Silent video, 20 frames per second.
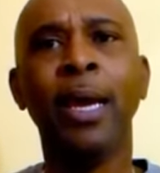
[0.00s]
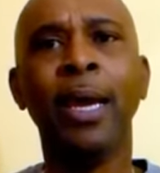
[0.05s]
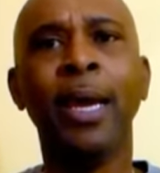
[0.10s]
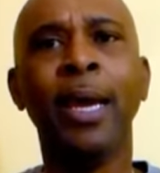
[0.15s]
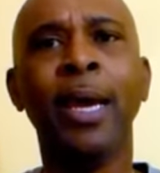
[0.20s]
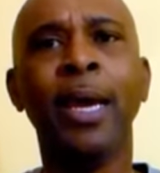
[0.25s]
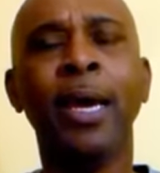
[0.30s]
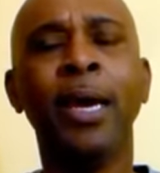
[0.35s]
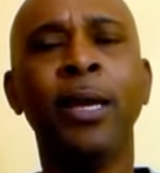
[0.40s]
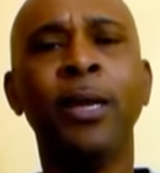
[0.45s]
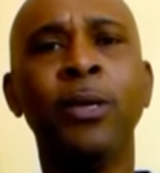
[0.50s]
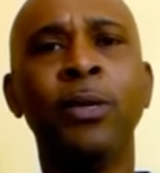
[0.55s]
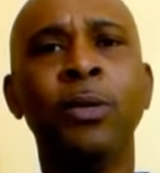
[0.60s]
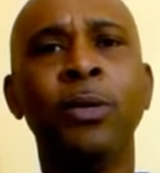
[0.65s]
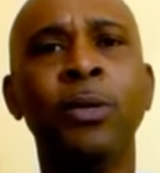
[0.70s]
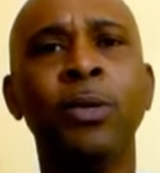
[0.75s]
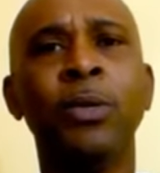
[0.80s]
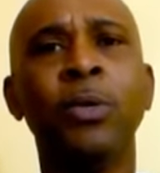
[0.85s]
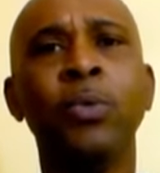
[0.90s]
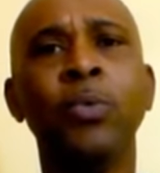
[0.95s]

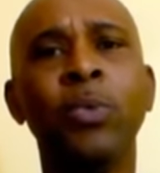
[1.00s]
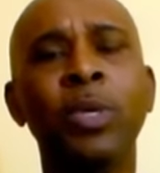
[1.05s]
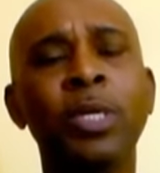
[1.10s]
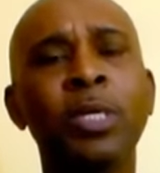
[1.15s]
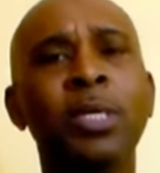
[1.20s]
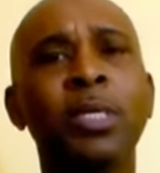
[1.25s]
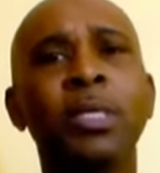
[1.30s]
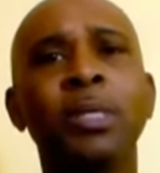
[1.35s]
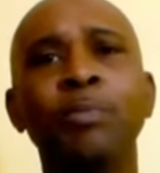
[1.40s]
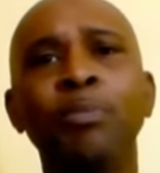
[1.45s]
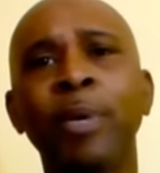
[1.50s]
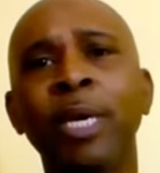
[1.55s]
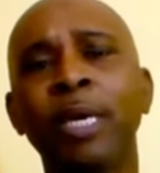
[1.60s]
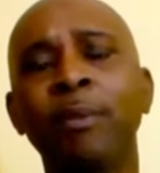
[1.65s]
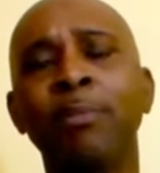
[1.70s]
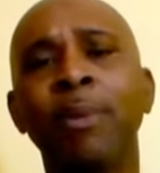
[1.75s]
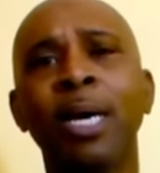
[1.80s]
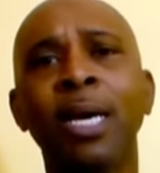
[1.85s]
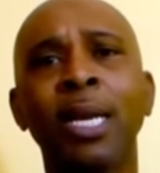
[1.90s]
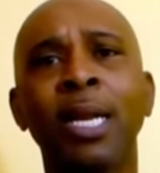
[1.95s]
and would just
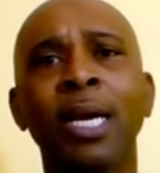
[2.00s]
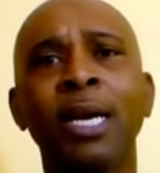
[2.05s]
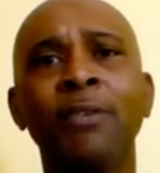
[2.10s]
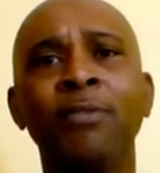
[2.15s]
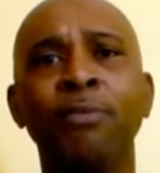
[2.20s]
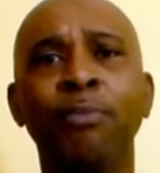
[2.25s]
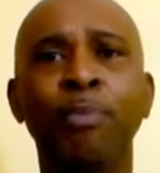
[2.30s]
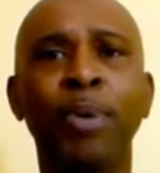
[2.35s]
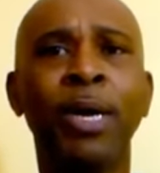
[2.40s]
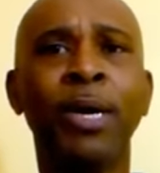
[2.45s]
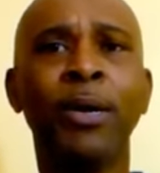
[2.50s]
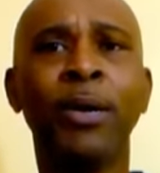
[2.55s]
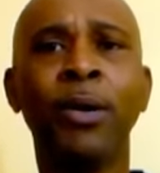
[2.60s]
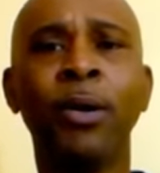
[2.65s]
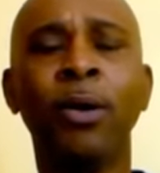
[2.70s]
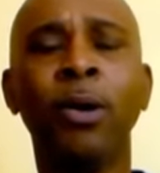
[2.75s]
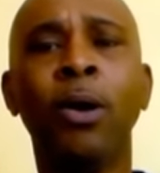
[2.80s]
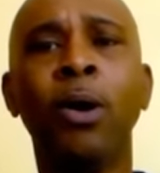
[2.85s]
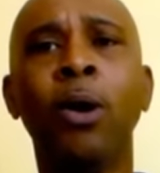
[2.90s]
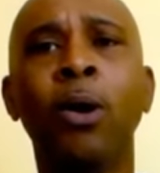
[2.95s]
make my life
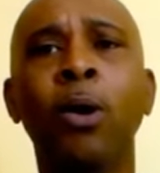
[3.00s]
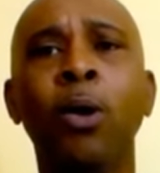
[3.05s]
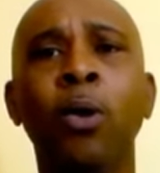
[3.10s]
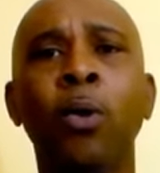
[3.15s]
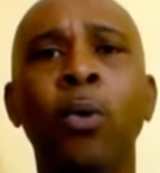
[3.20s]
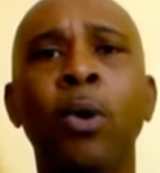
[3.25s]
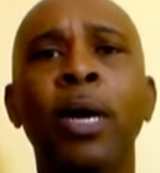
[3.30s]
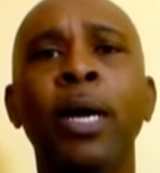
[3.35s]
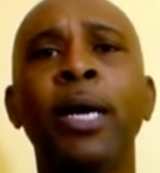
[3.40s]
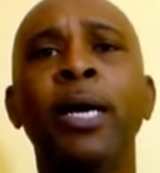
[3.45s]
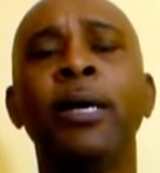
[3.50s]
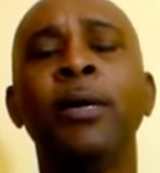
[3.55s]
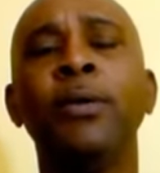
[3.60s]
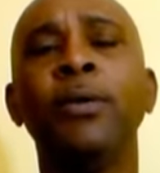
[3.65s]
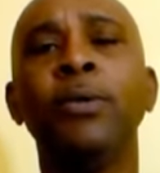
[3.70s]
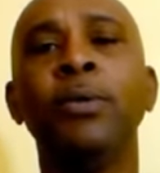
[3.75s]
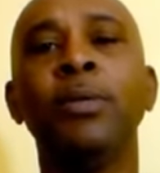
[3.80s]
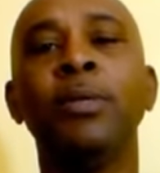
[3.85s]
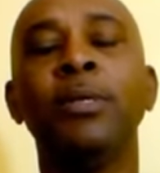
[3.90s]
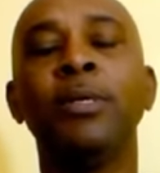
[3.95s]
better all
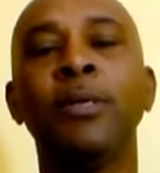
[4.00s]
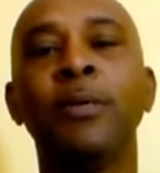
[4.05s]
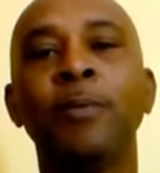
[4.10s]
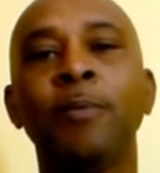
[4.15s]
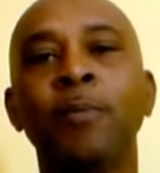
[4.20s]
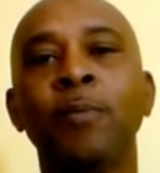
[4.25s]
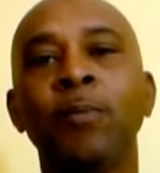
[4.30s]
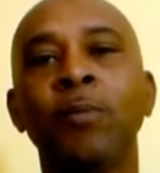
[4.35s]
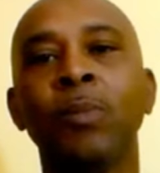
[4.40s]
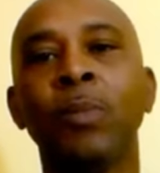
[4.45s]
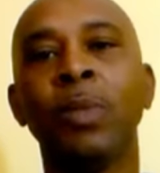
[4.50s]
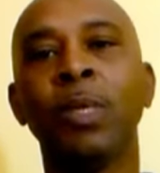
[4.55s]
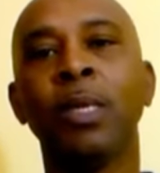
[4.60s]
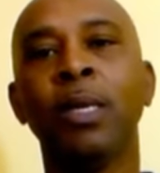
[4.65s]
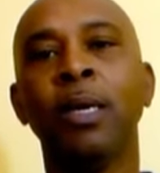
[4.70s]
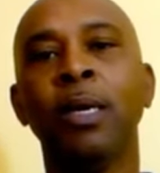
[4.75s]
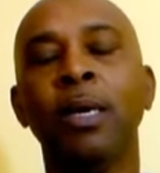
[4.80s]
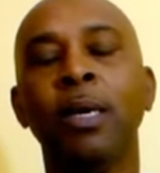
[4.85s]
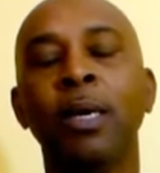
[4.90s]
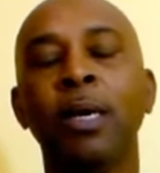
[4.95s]
around.
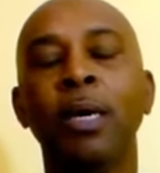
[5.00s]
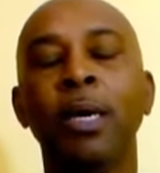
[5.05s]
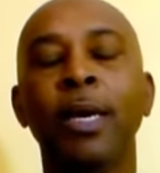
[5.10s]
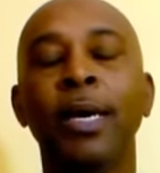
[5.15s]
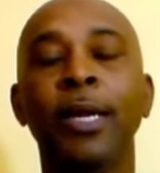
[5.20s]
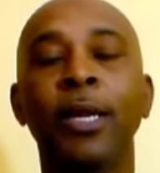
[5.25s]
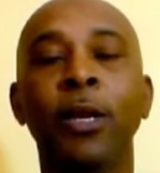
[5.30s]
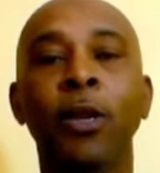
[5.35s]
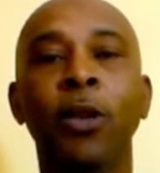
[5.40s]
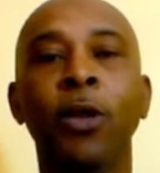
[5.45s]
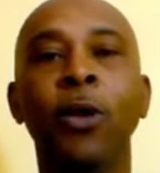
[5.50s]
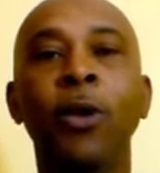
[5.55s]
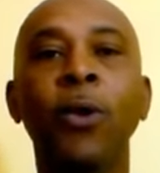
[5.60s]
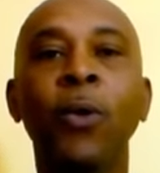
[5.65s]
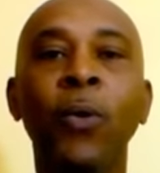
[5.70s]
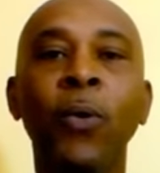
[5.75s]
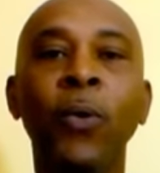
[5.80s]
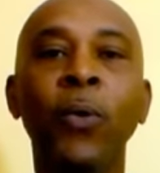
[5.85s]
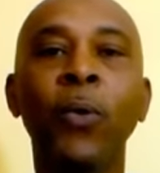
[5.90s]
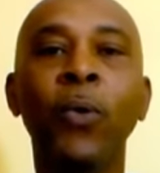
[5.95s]
And
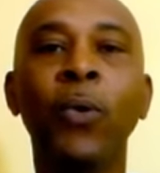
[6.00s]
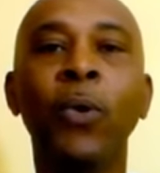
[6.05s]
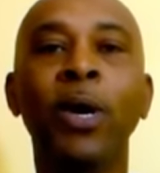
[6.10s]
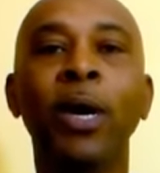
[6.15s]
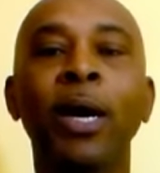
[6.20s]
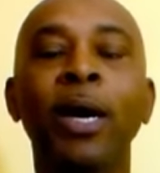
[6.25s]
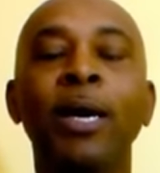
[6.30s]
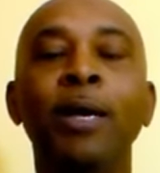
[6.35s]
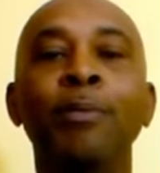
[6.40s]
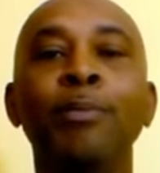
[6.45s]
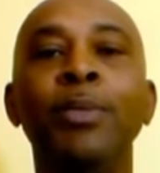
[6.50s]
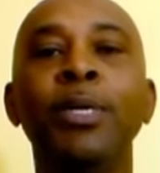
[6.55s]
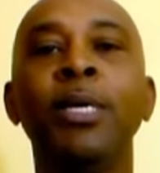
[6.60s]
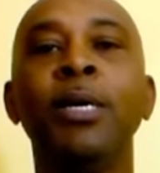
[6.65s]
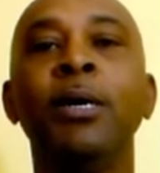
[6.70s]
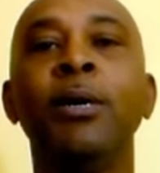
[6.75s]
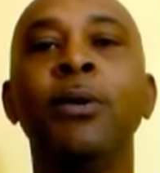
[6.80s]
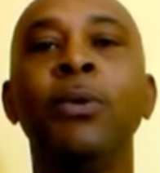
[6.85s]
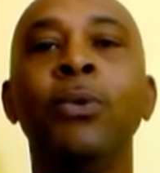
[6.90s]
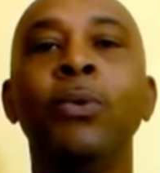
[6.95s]
lo and
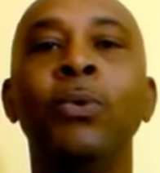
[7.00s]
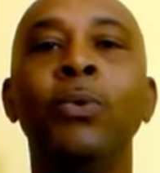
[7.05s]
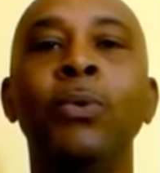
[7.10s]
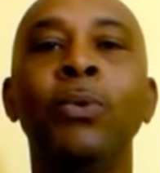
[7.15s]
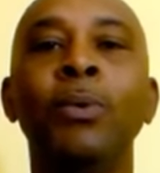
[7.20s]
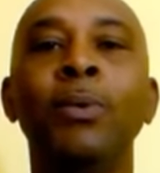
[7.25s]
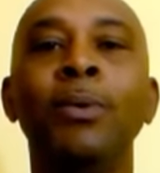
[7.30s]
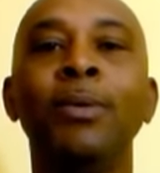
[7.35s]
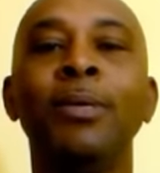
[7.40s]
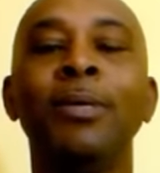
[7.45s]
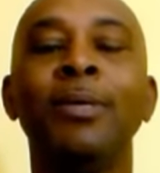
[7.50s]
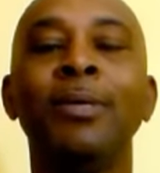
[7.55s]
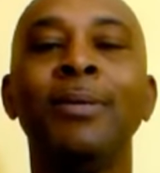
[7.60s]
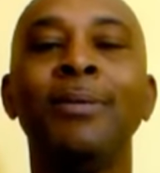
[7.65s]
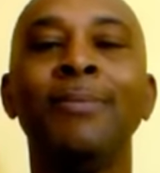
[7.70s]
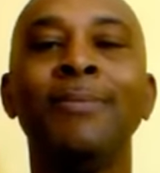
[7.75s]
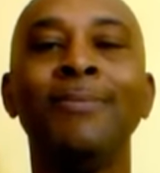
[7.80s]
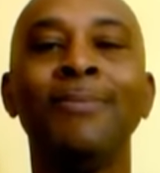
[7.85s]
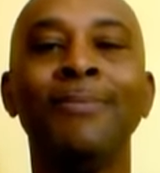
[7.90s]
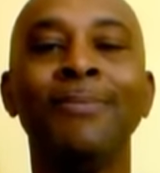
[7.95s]
behold,
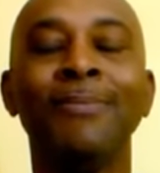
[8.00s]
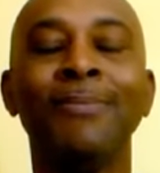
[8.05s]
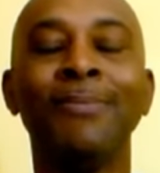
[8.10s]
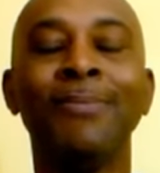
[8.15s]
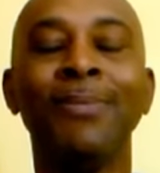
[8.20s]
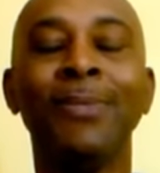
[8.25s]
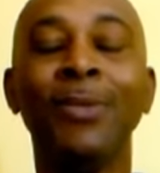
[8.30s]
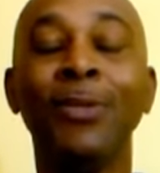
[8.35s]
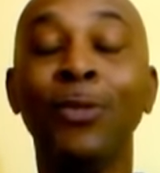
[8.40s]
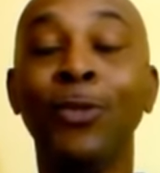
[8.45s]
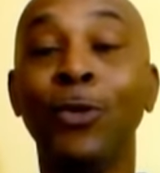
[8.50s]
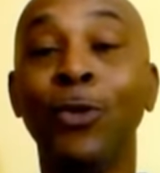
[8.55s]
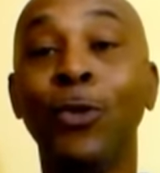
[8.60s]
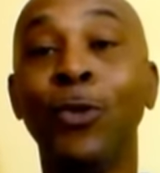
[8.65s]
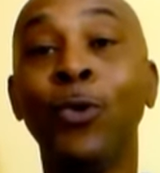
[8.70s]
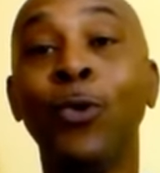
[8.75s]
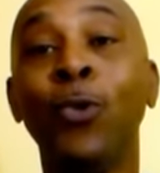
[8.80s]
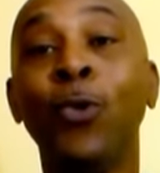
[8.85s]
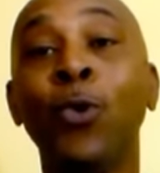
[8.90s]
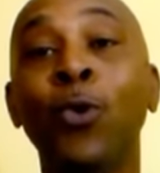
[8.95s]
the
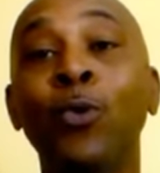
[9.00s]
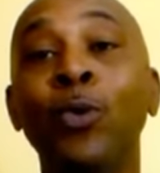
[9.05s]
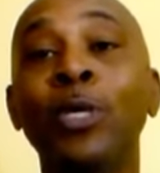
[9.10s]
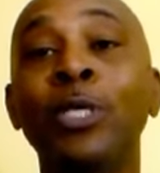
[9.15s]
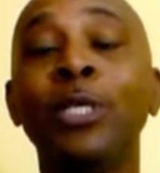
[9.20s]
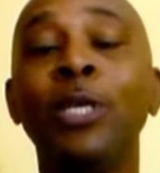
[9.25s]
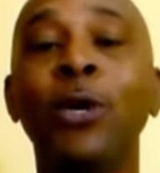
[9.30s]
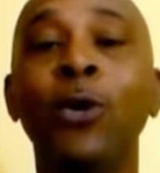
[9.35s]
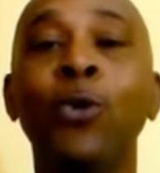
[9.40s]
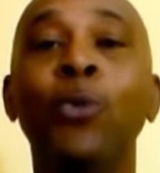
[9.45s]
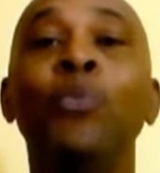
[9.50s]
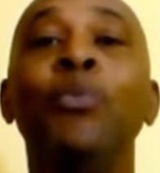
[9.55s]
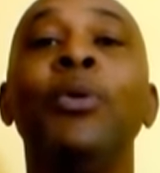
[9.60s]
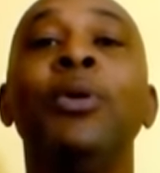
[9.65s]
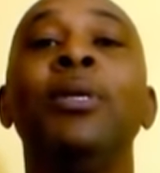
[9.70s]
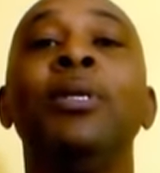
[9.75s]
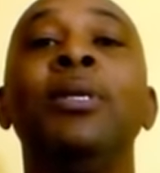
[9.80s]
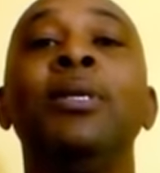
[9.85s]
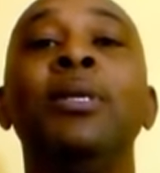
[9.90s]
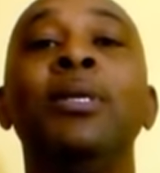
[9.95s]
door was
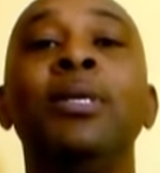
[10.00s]
opened